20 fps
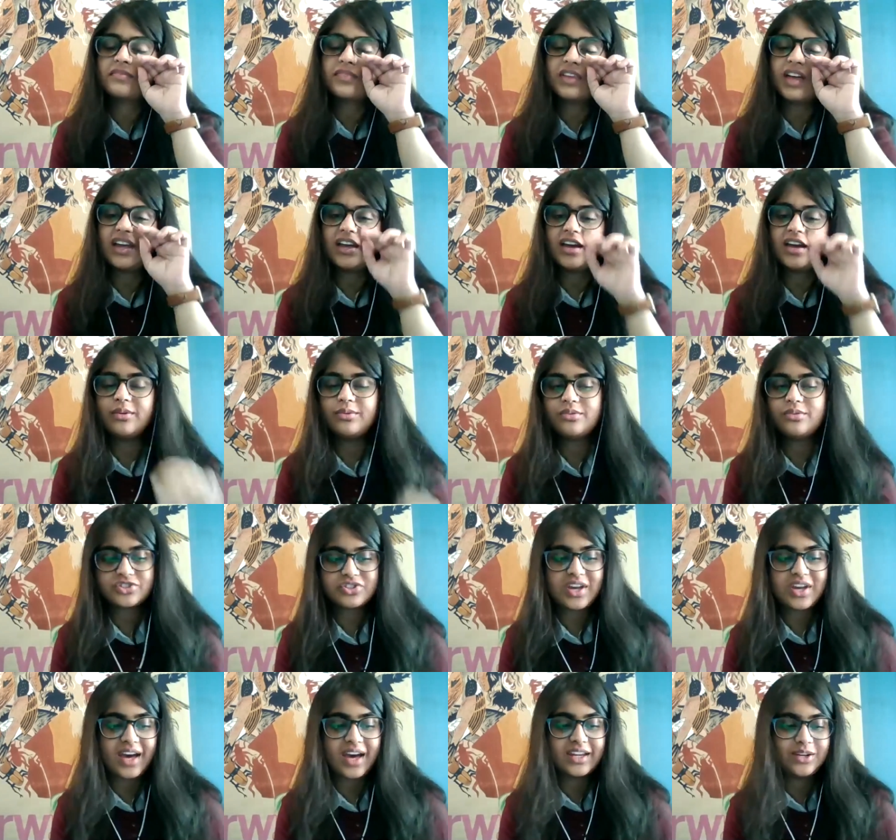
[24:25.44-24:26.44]
I, I wish
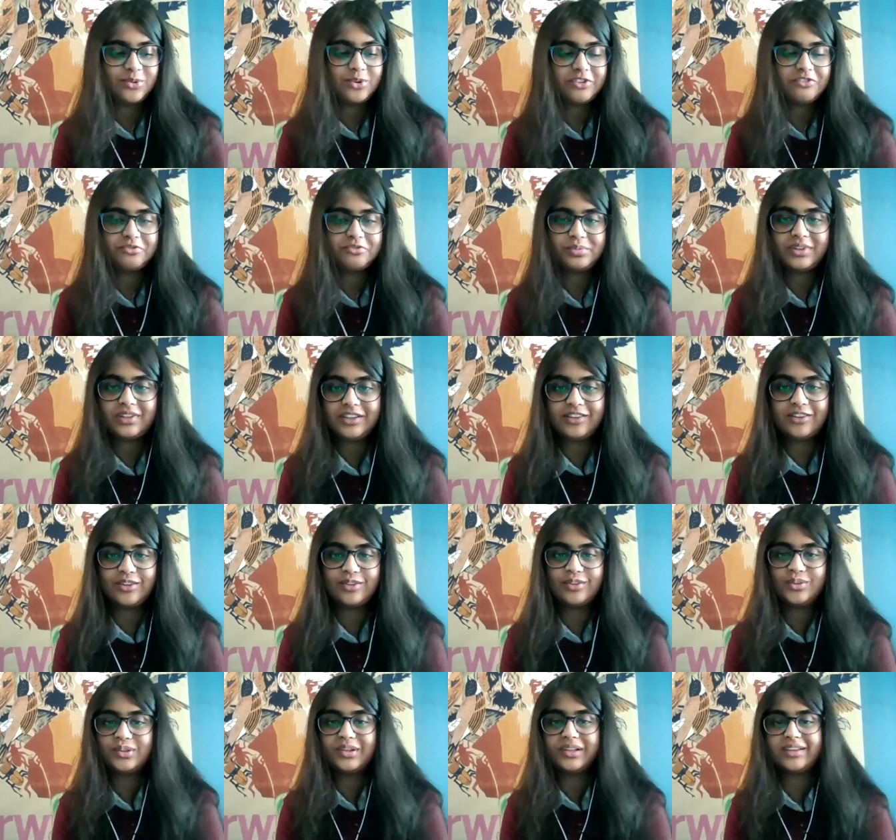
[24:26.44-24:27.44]
Harry would have been here
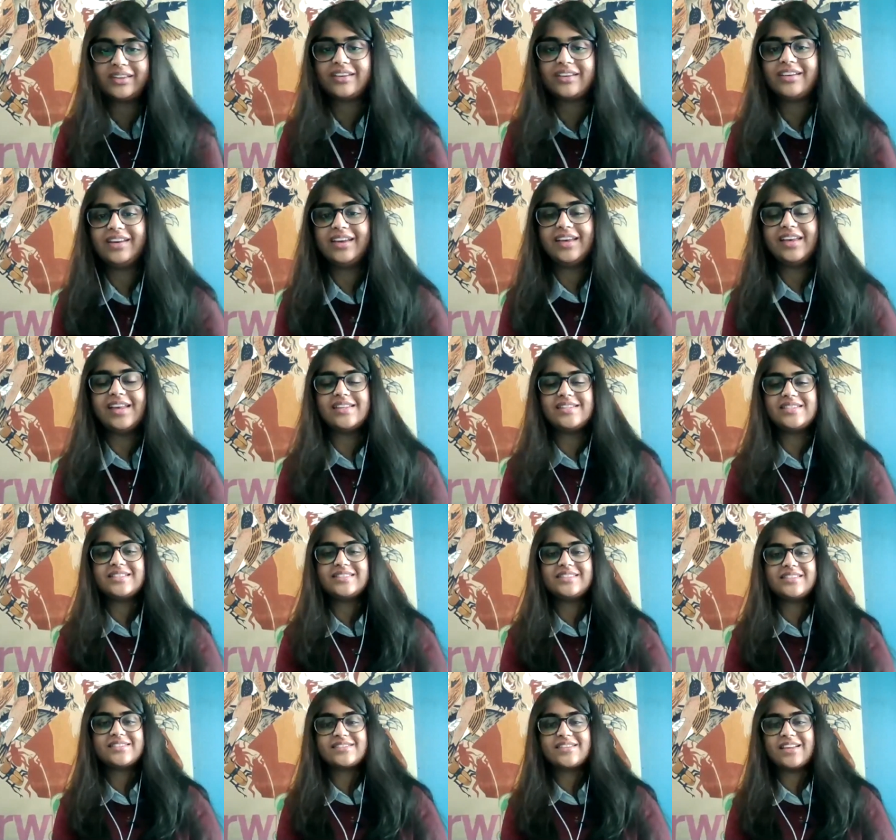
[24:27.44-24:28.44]
to like see
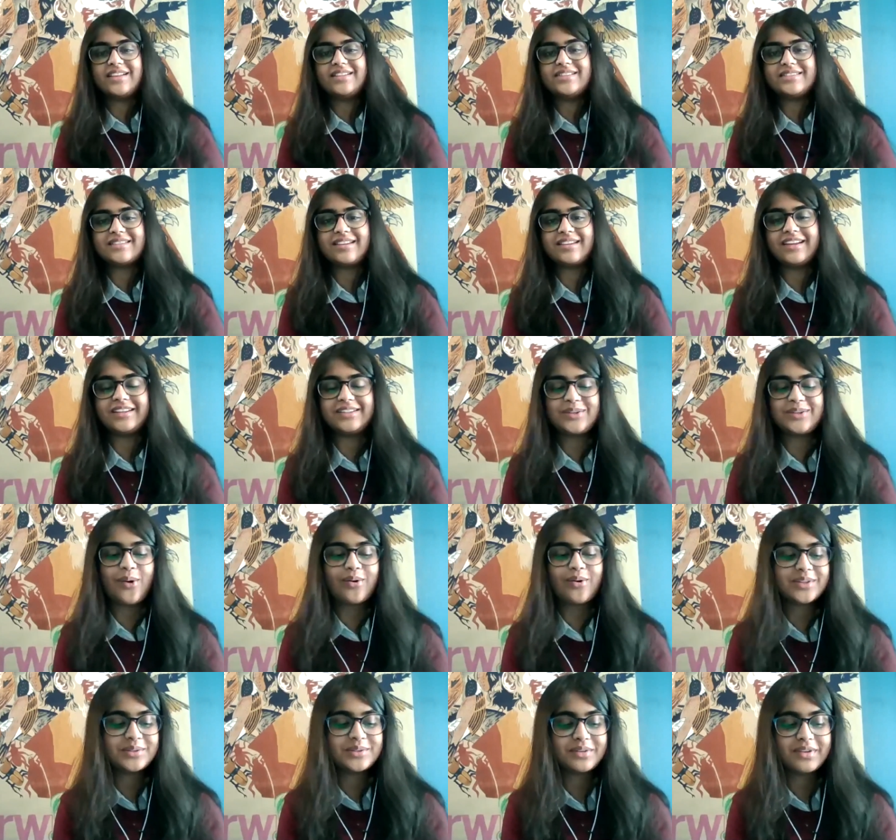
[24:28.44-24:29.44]
the results and like
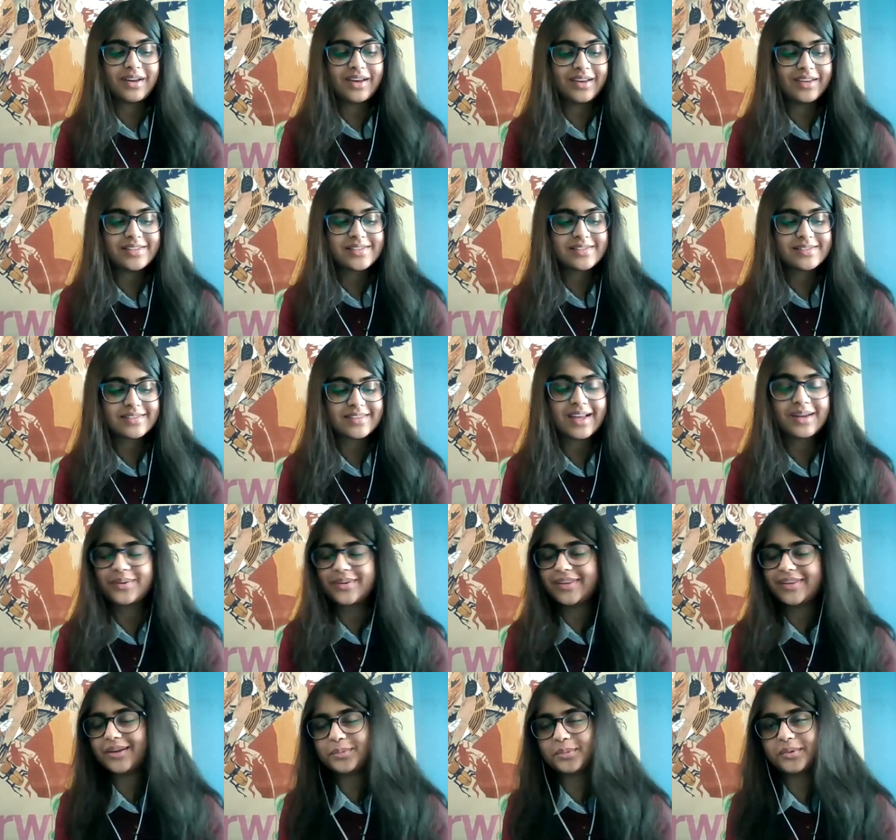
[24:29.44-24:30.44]
talk to you guys. That
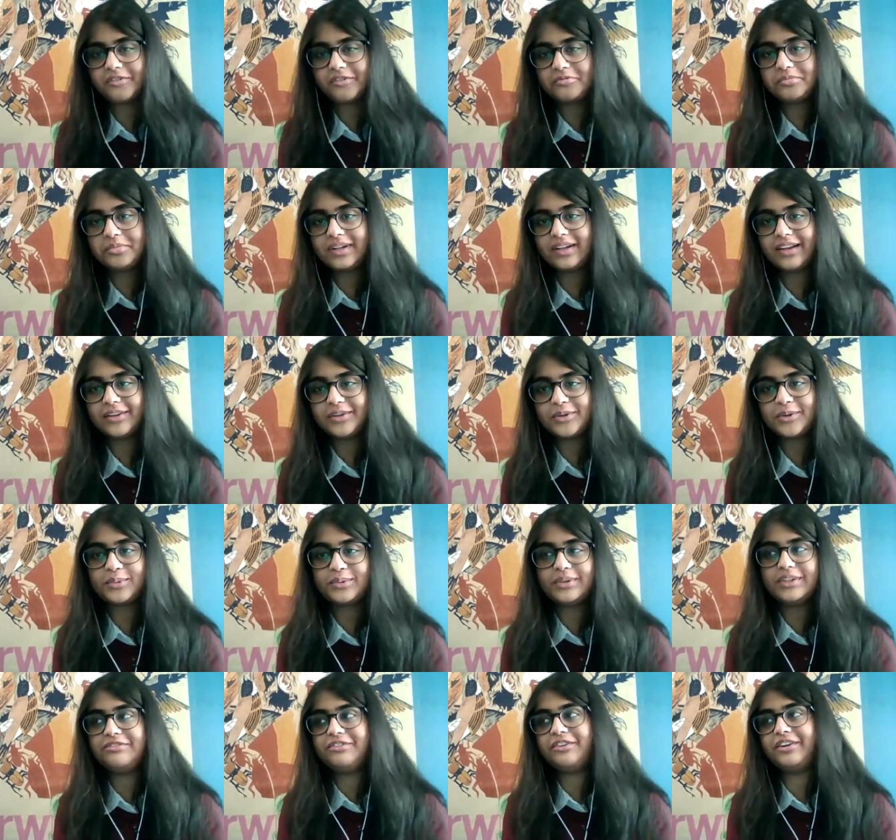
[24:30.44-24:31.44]
that would have been like
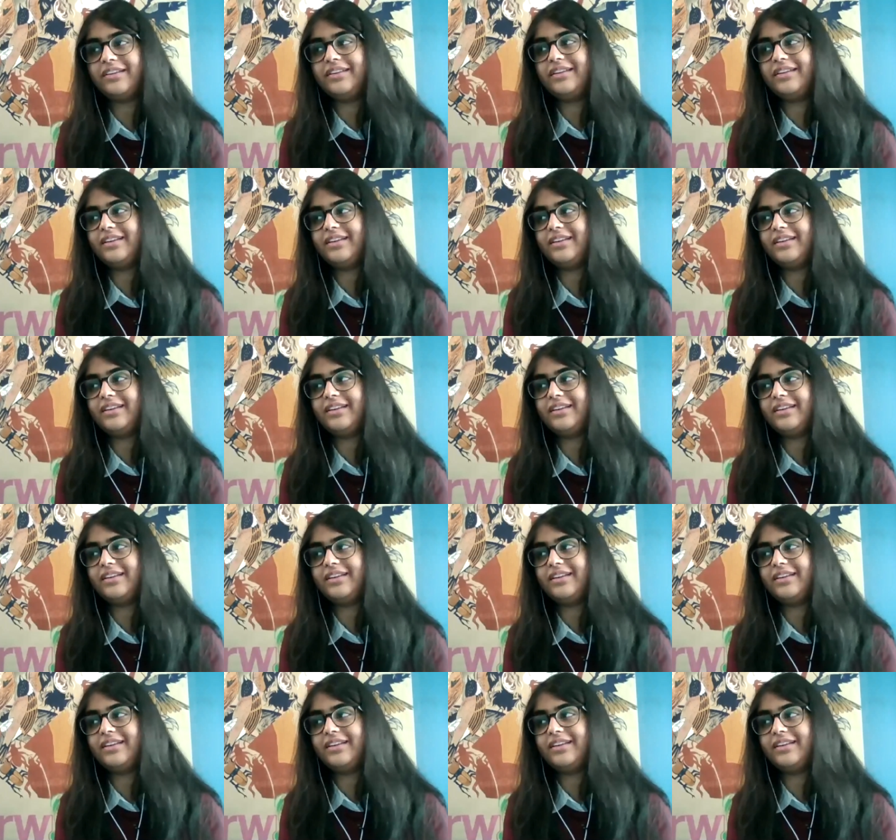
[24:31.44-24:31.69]
truly fun.